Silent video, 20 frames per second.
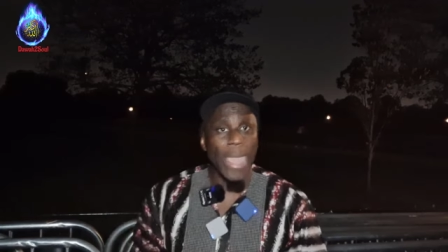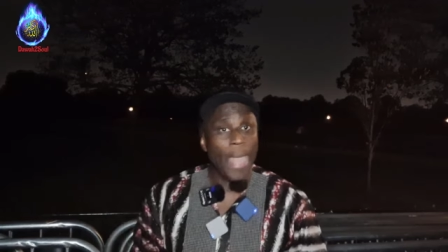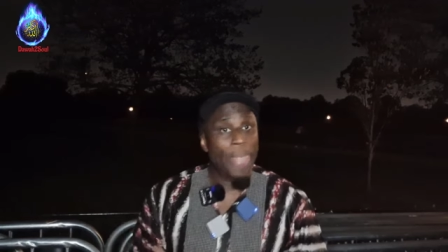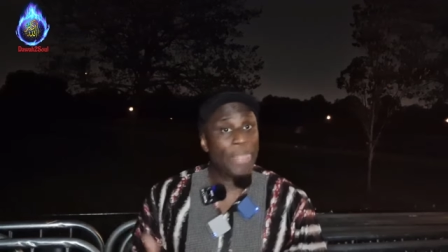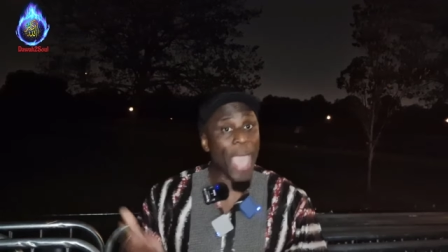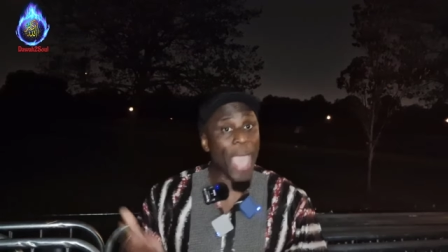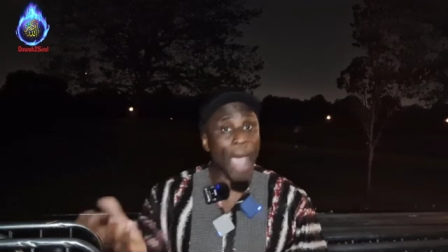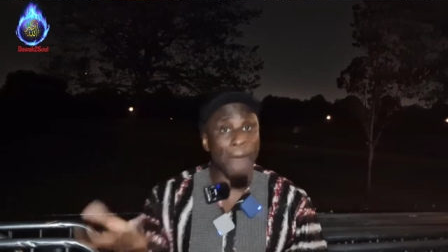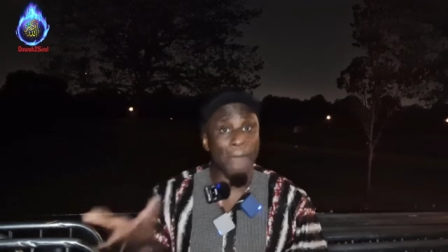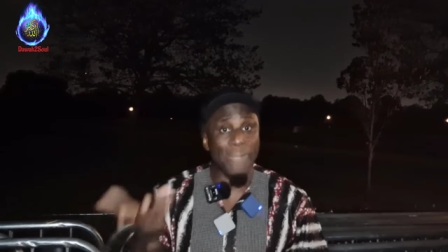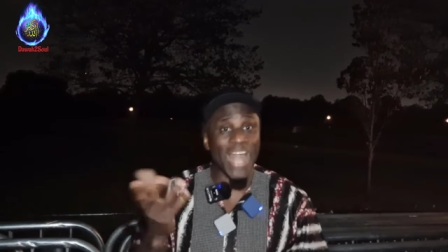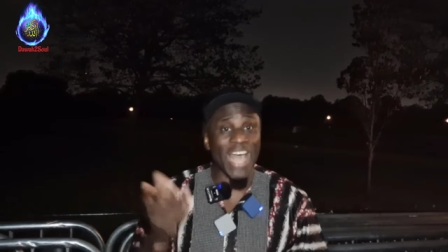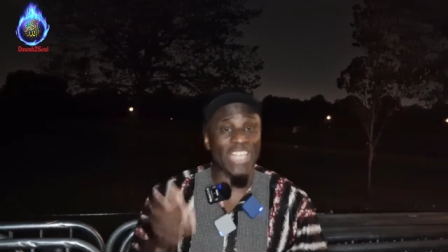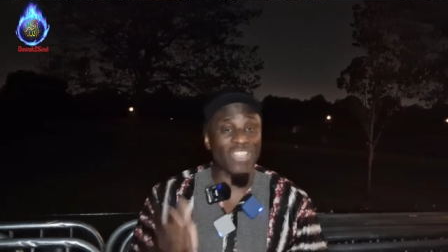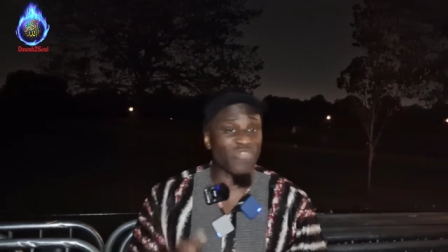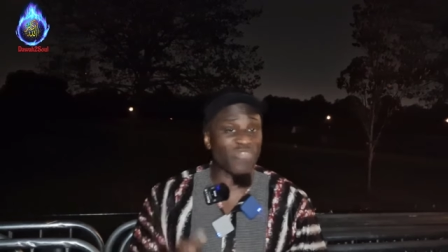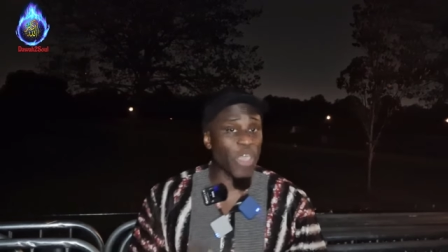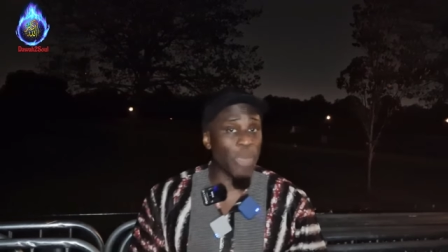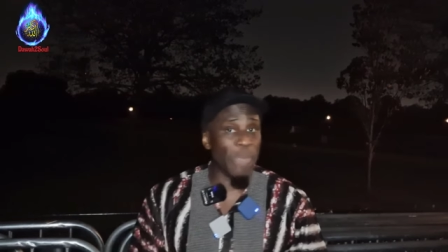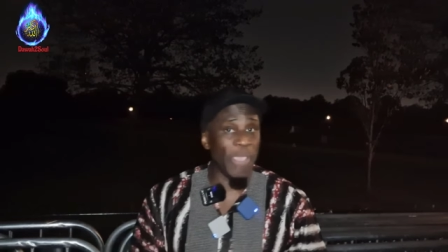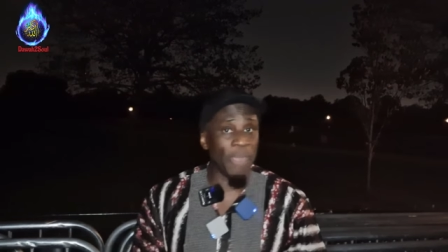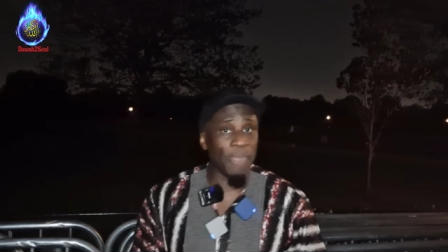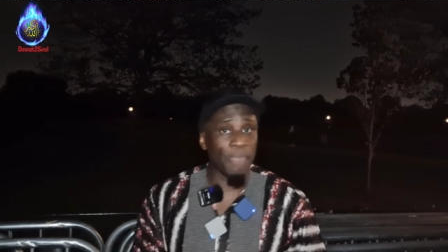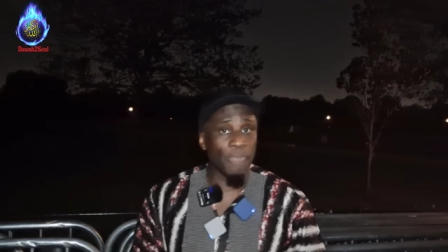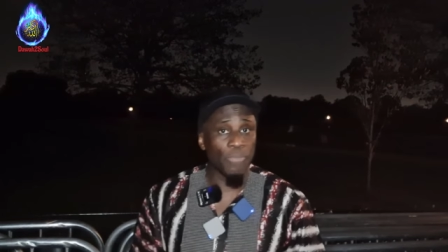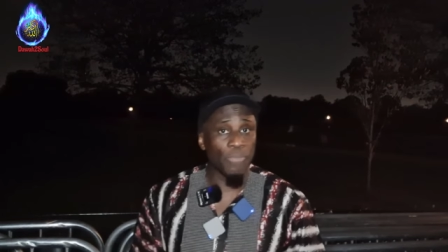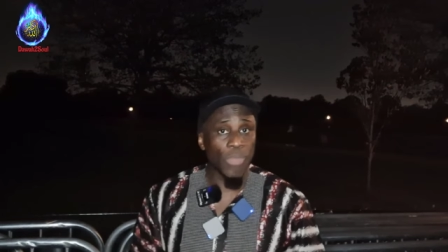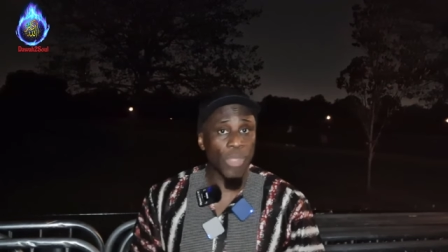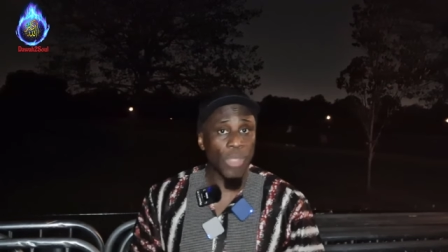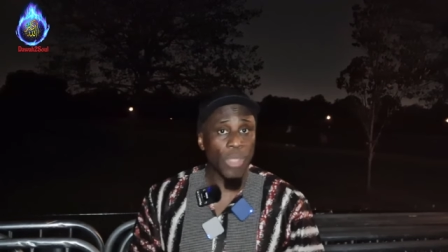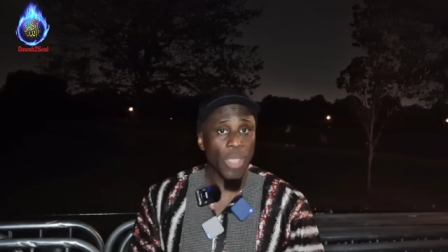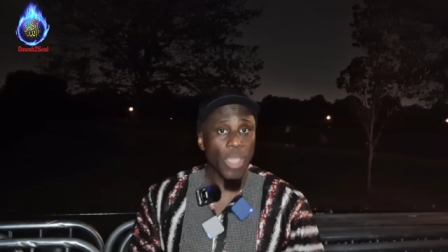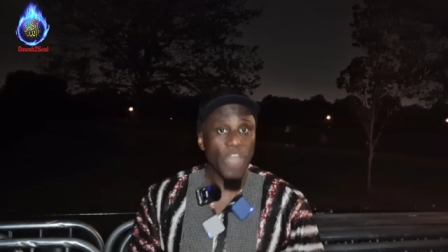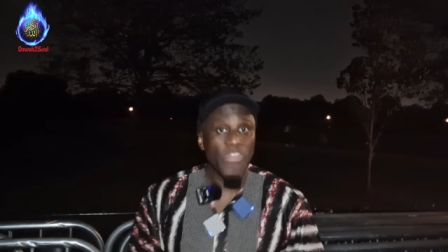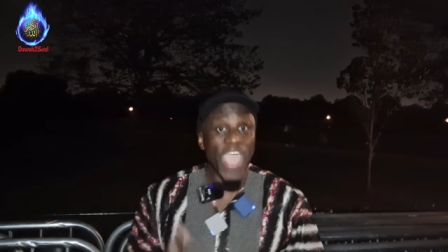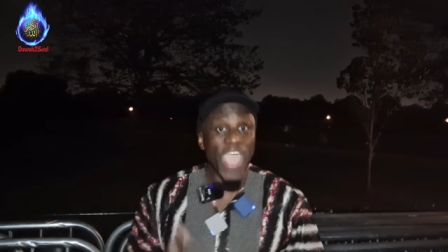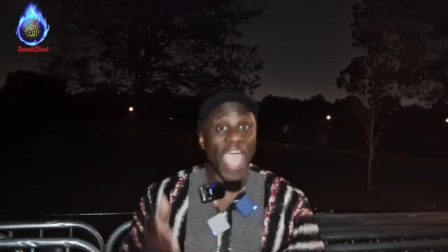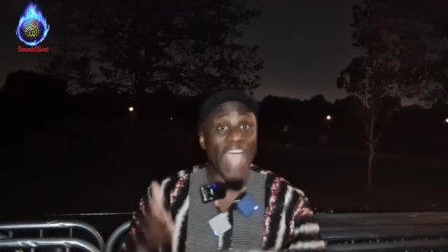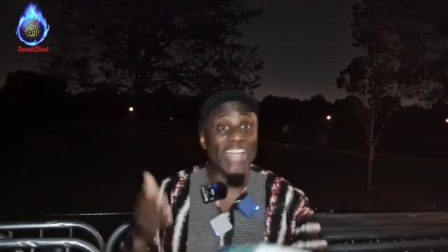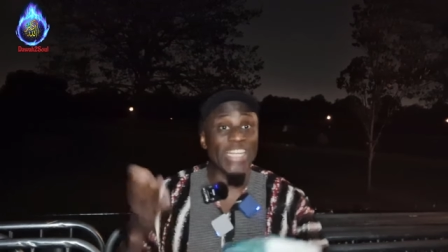They are blaspheming,
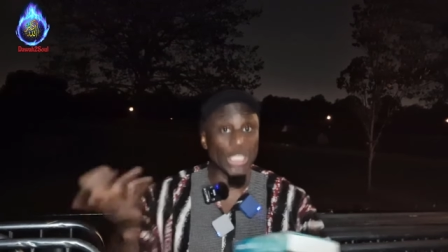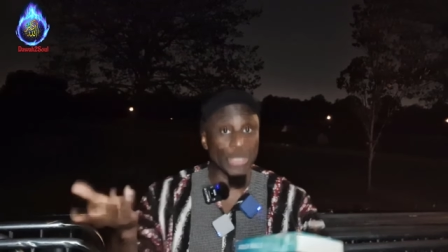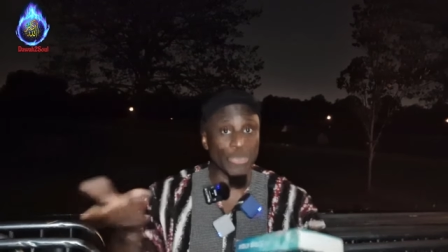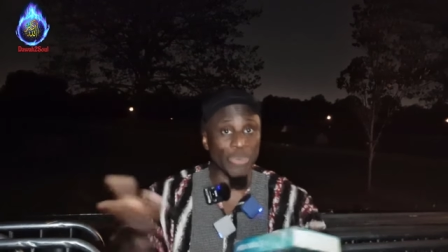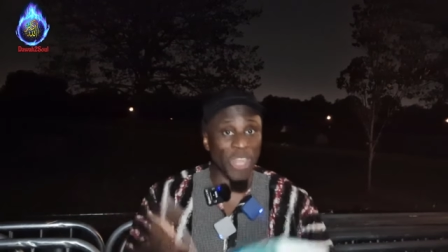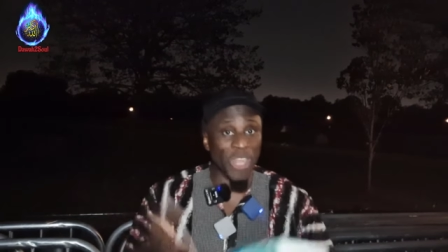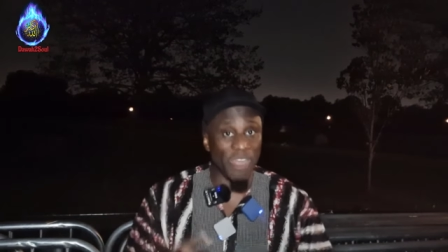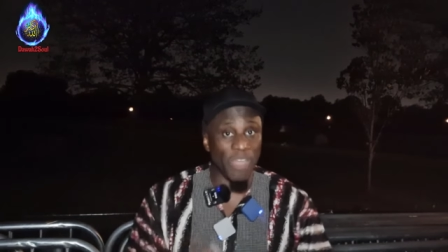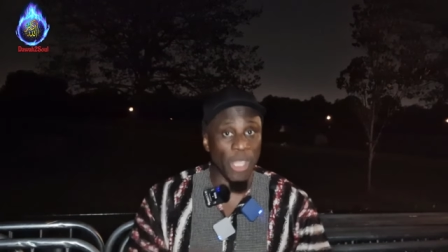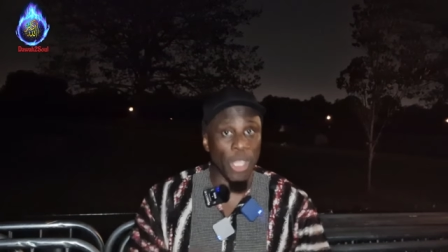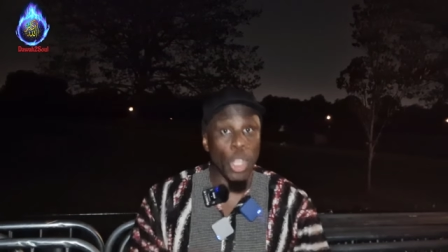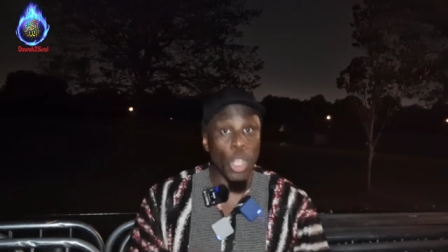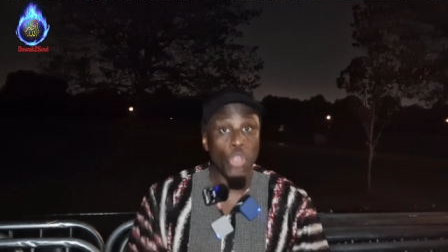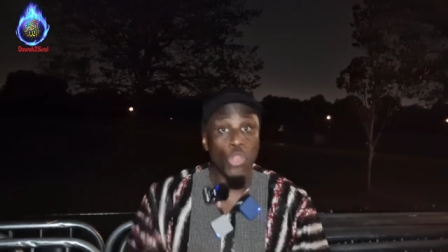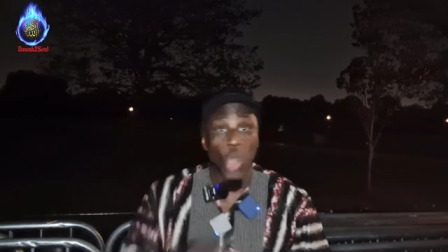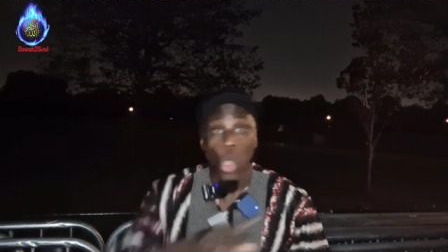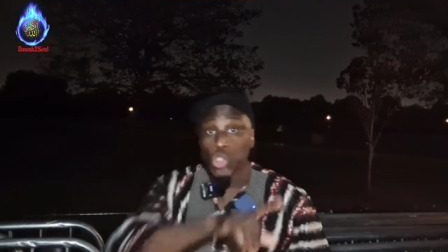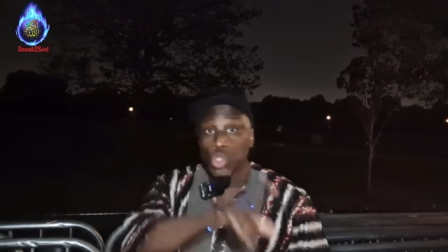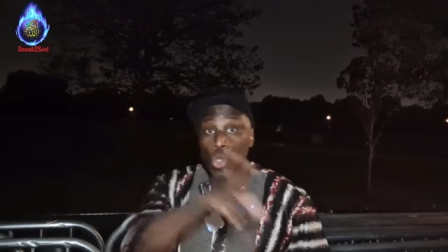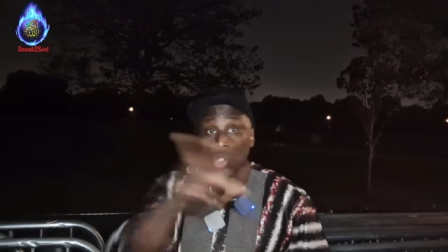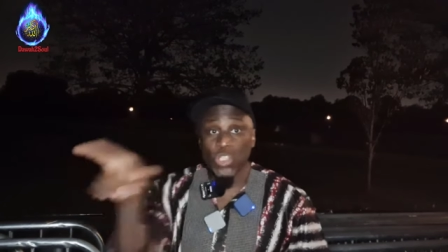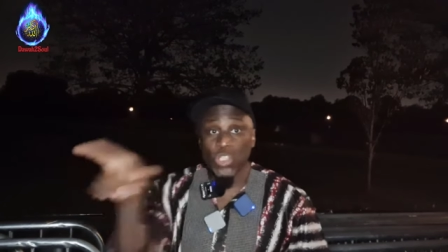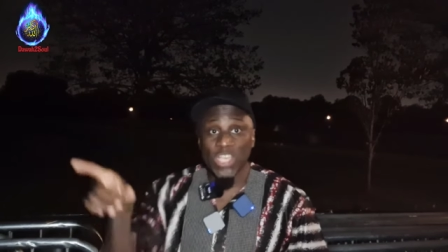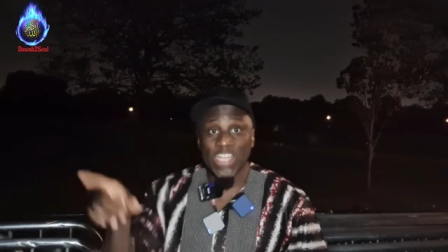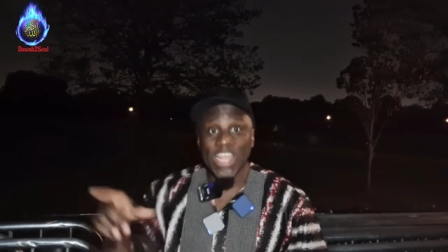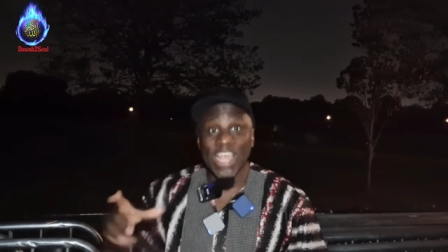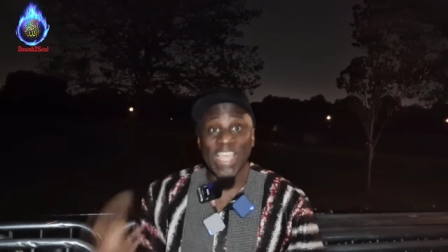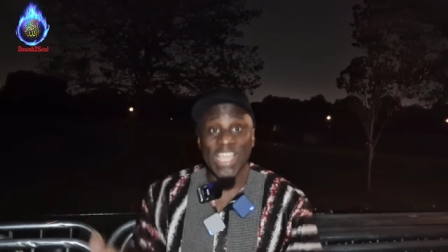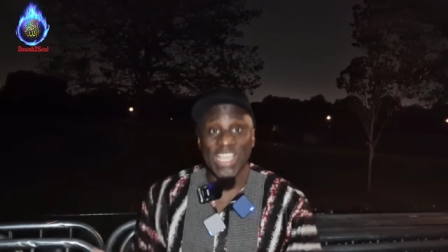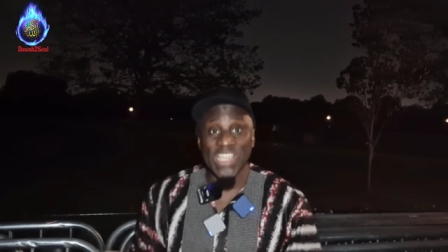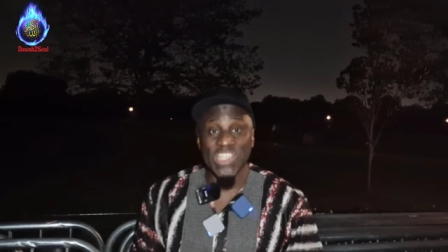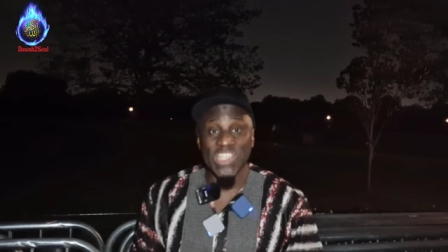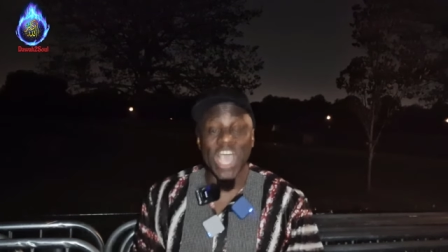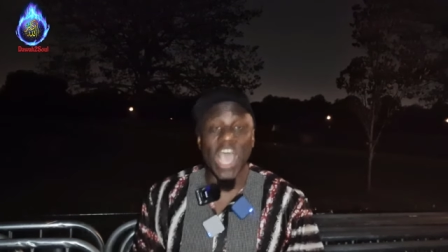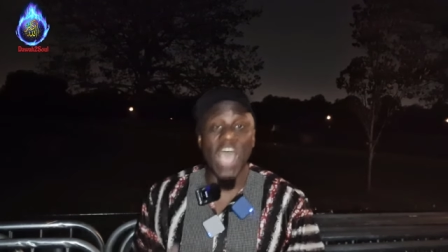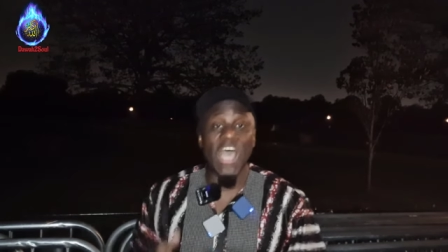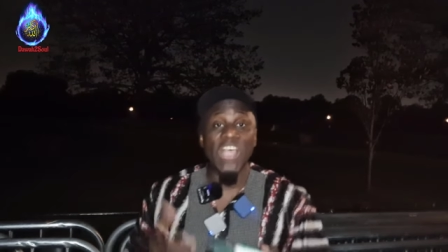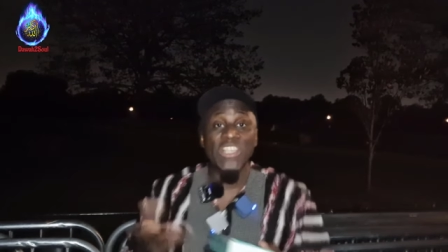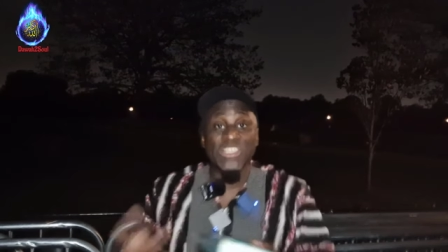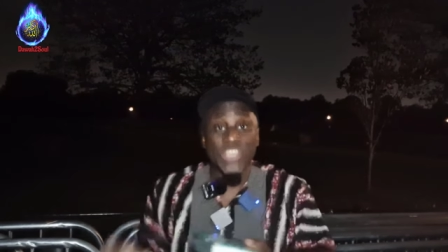they are disbelieving, those who say that
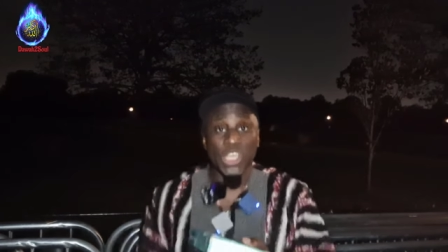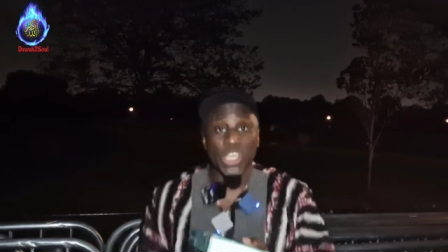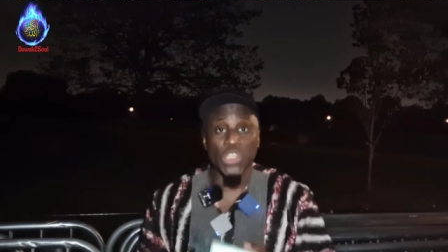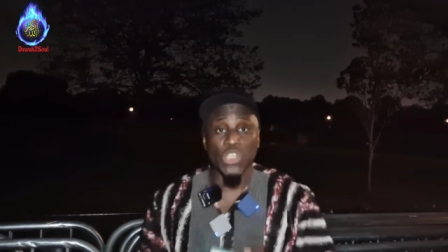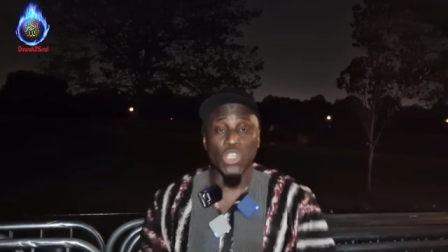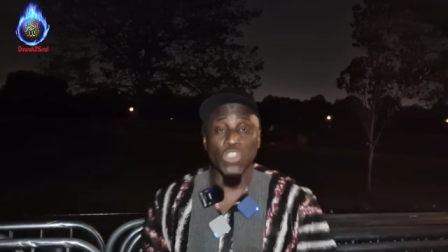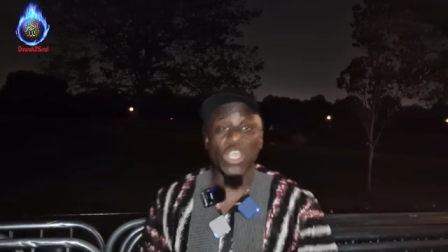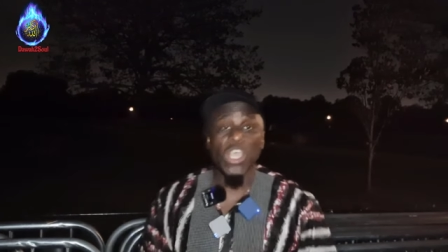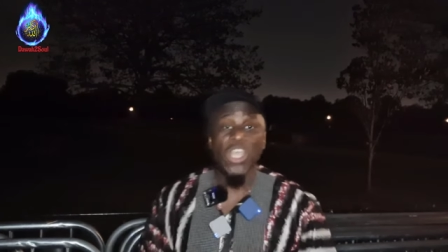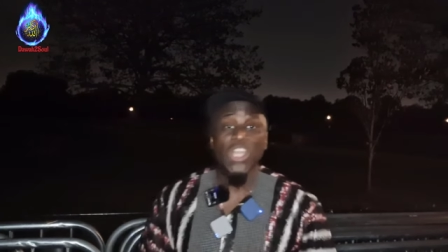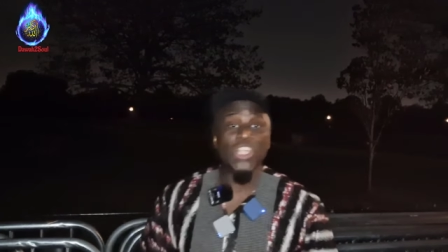Isa, Jesus,